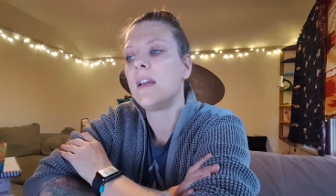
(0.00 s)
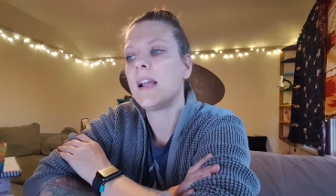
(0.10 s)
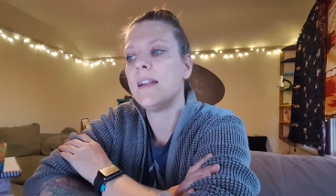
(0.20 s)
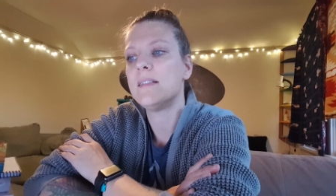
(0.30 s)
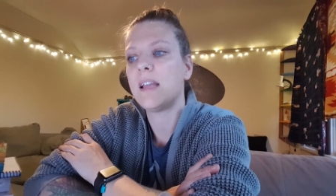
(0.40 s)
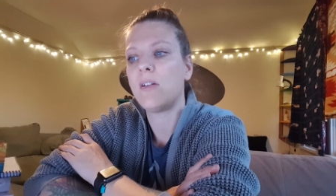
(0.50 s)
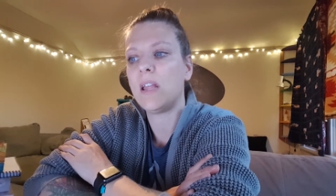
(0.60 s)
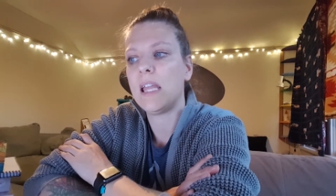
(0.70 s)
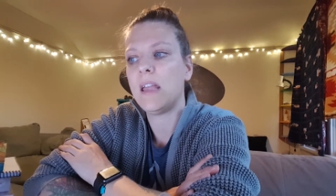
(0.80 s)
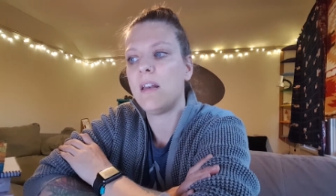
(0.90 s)
kind of
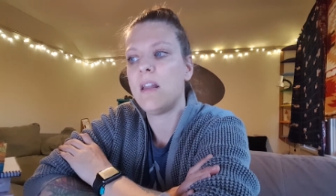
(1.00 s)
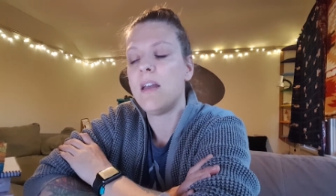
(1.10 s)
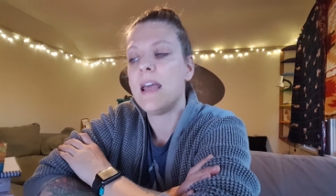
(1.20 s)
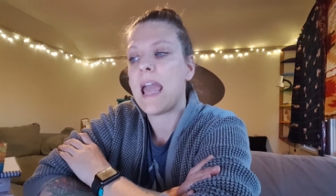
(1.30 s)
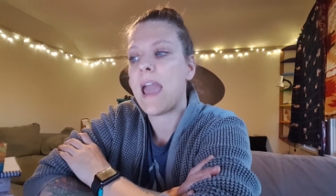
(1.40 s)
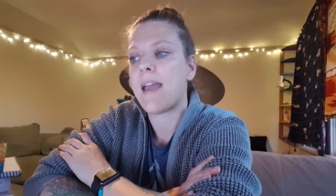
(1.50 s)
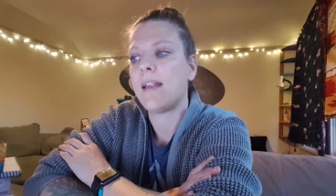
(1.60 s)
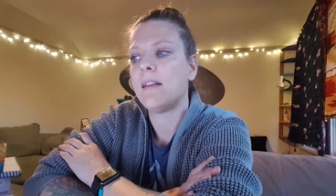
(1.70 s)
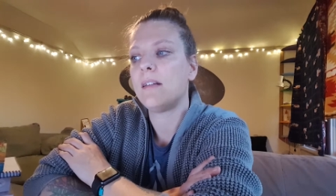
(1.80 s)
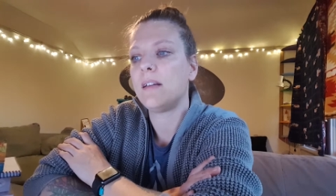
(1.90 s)
settling in
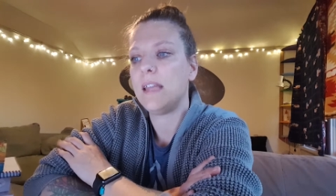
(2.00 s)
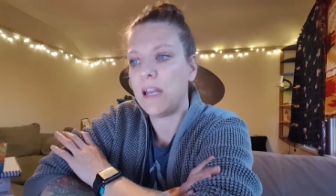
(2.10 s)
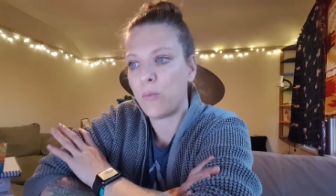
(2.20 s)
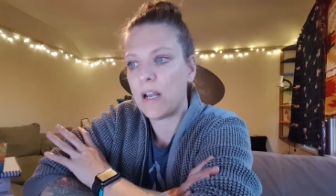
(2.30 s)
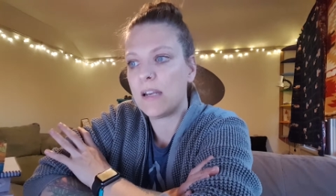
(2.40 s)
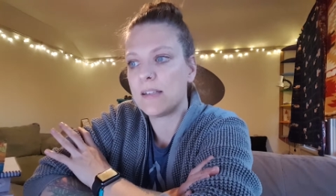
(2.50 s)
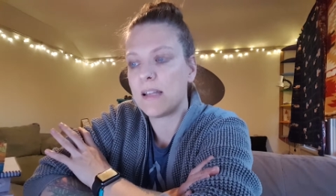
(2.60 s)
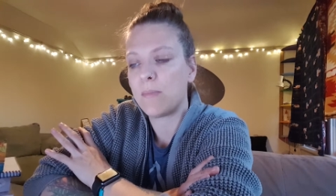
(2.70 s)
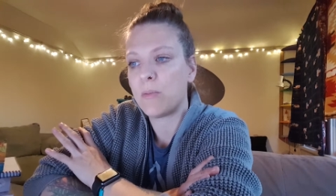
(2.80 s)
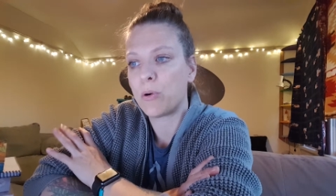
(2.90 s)
and getting ready to
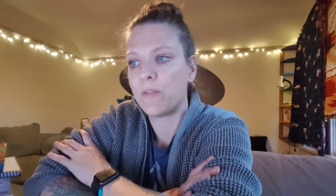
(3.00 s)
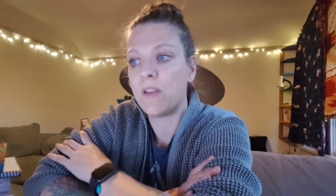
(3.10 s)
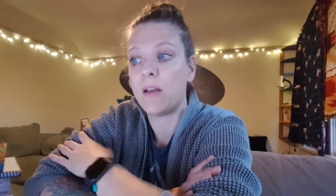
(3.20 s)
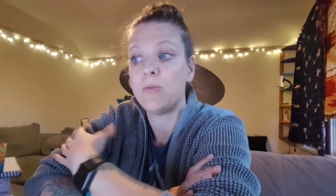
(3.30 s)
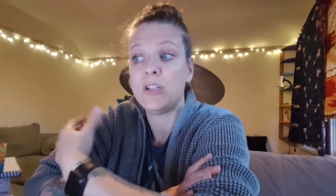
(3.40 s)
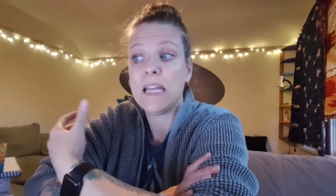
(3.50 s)
set up the birth tub.